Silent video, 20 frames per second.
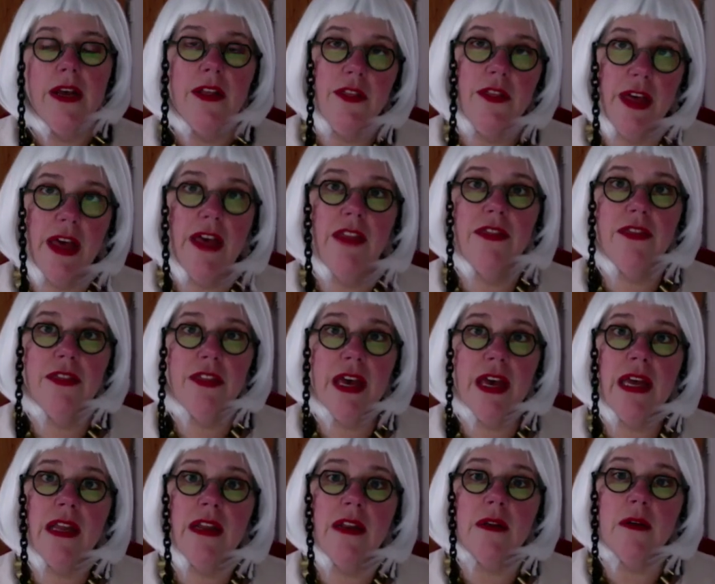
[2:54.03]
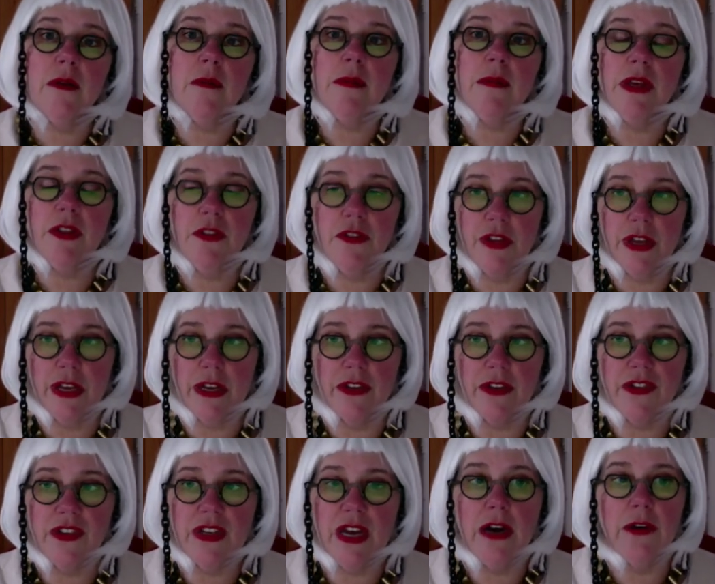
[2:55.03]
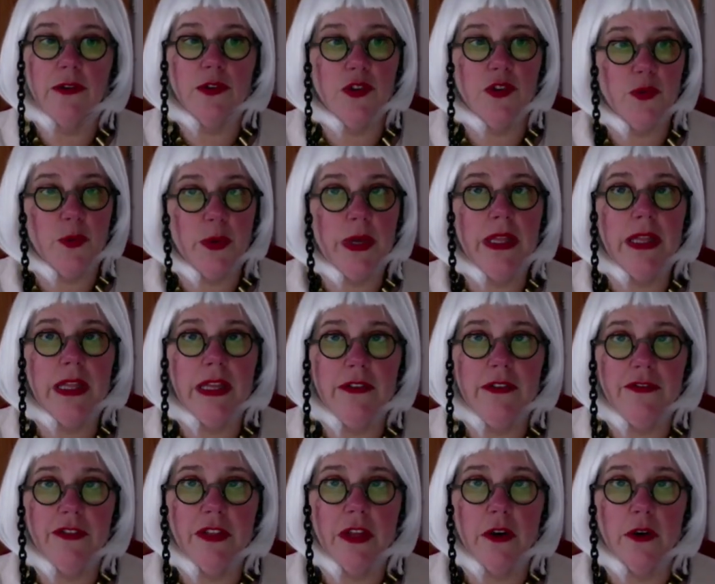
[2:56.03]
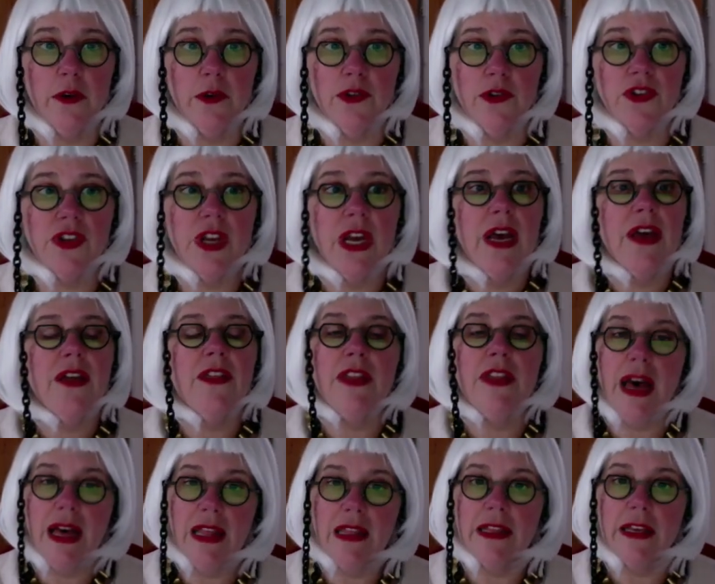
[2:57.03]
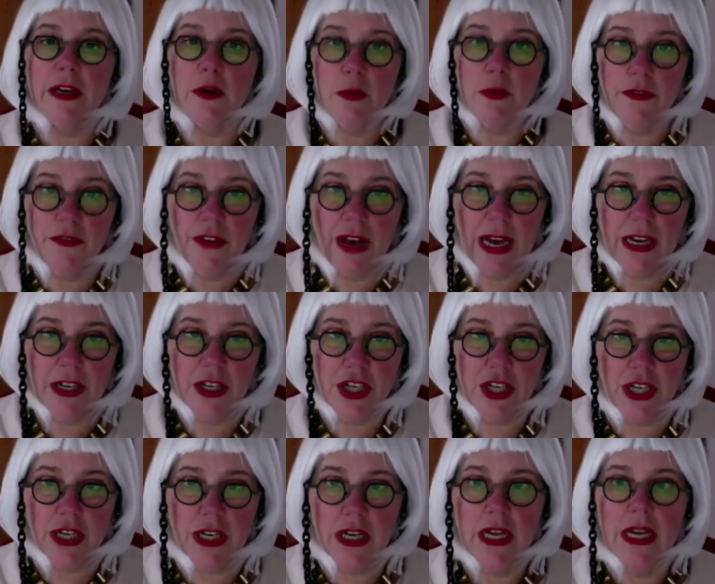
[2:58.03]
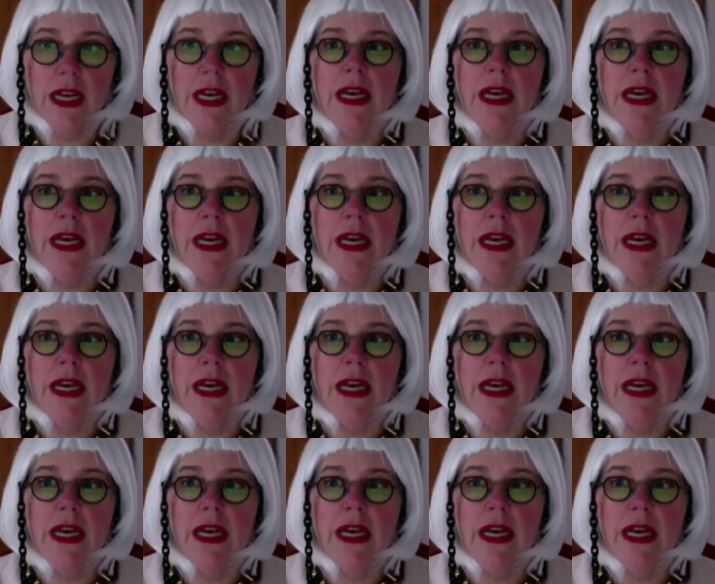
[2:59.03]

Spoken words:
Then, methinks, how sweetly flows that liquefaction.